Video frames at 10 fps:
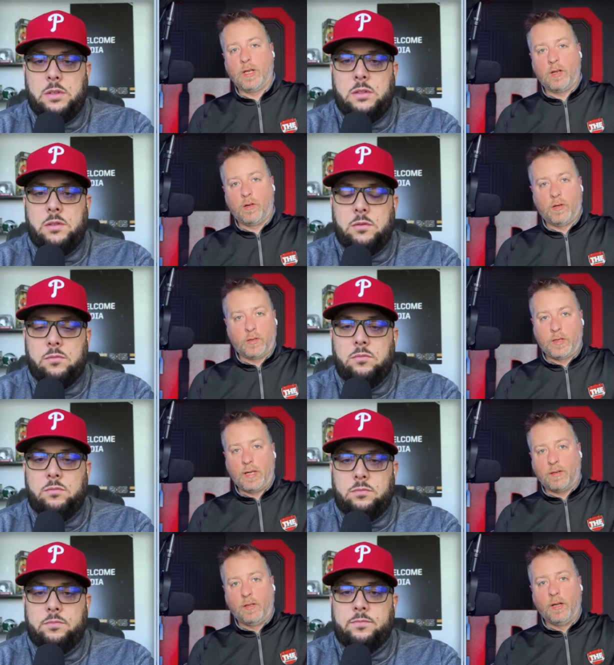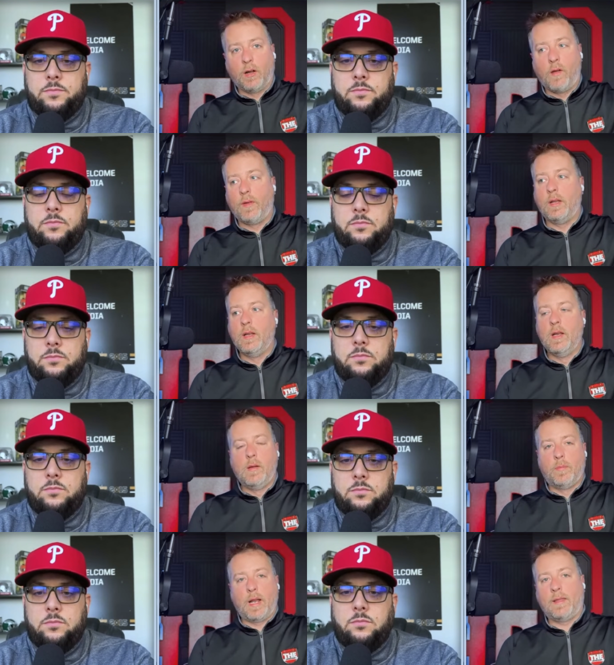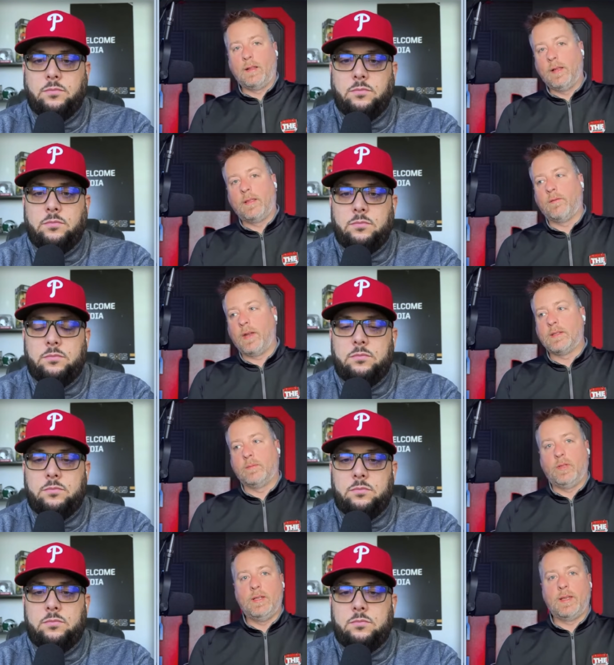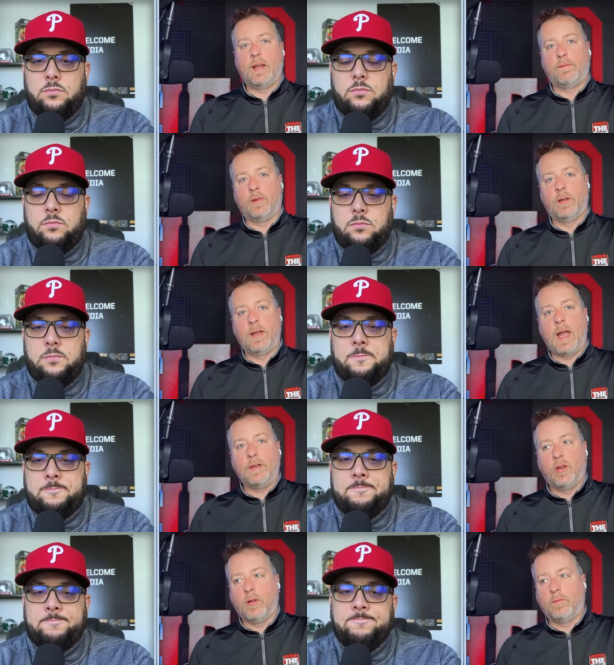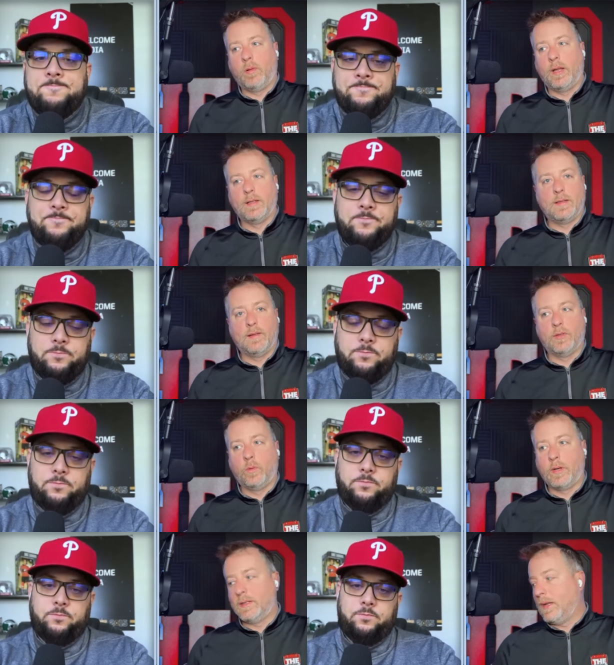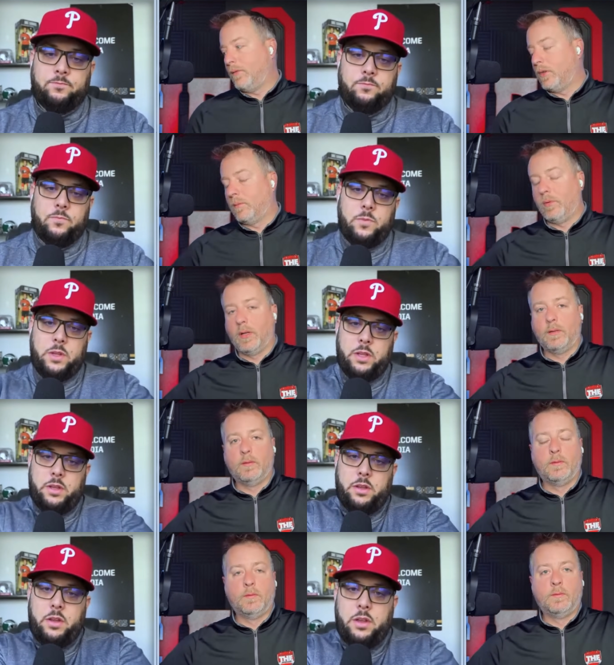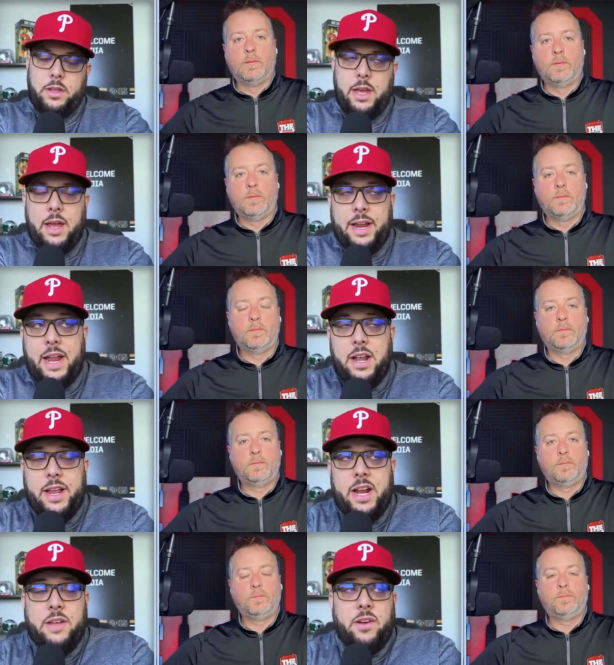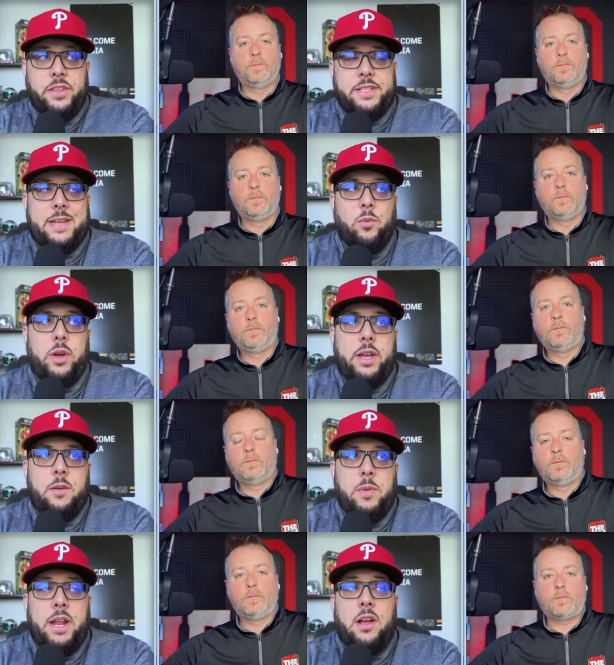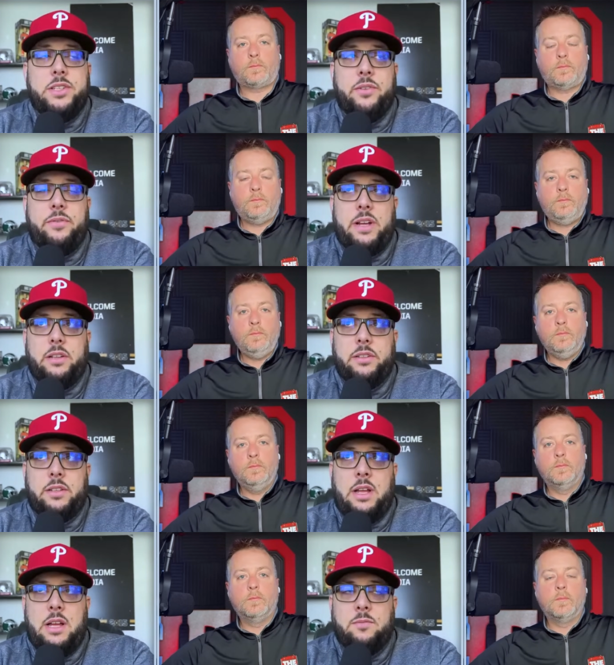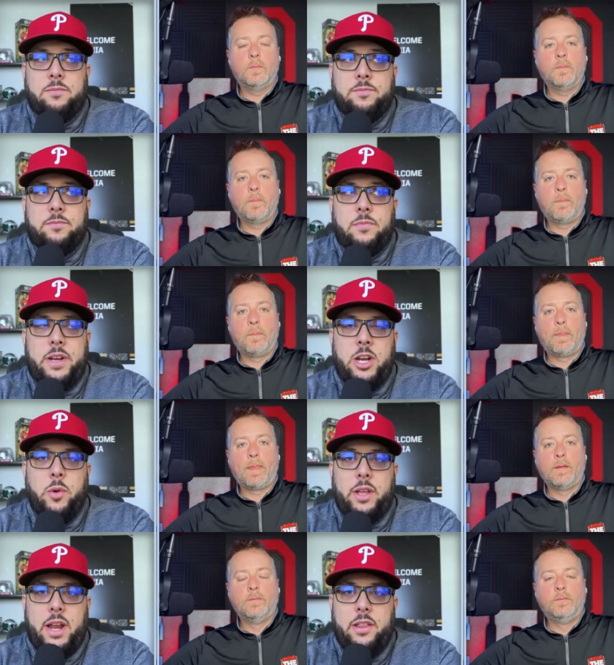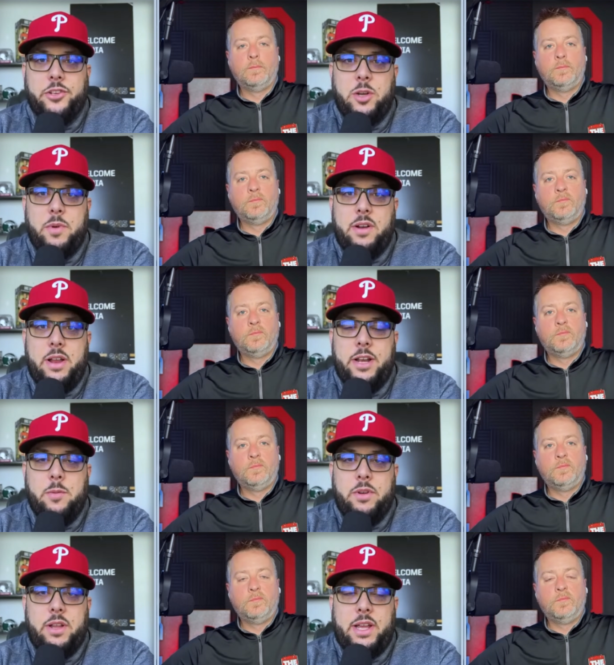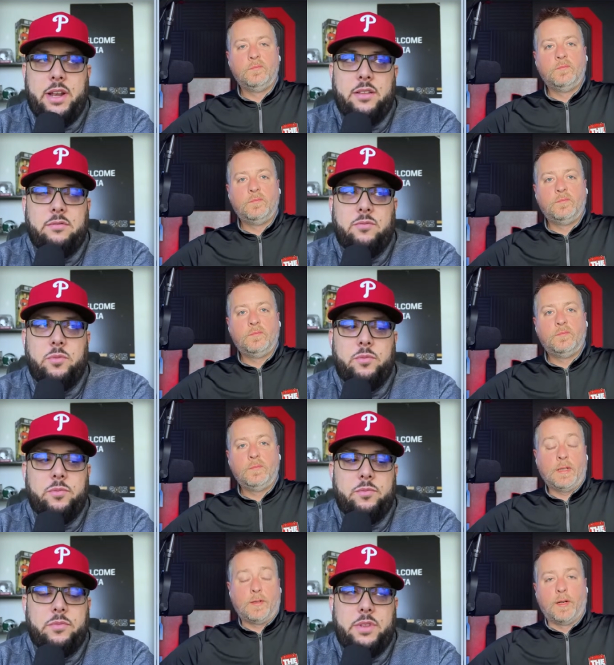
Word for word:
Speaker 1: get get clear of it. But I think Lathan Ransom cleans that up for a nine yard play instead of a 27 yard play.
Speaker 2: Yeah, I kind I kind of felt the same way, but I also felt um, and I know we're like kind of like jumping around here, but I kind of that's